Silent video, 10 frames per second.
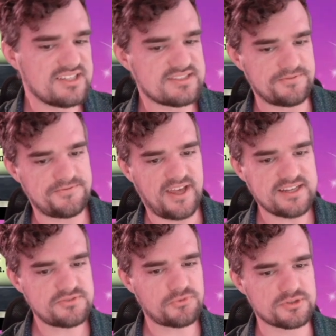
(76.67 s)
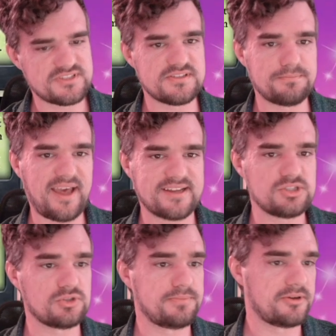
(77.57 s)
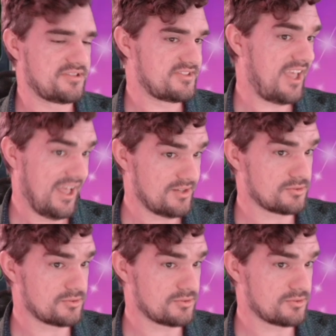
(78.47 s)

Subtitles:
its effect forces it back to your opponent's hand,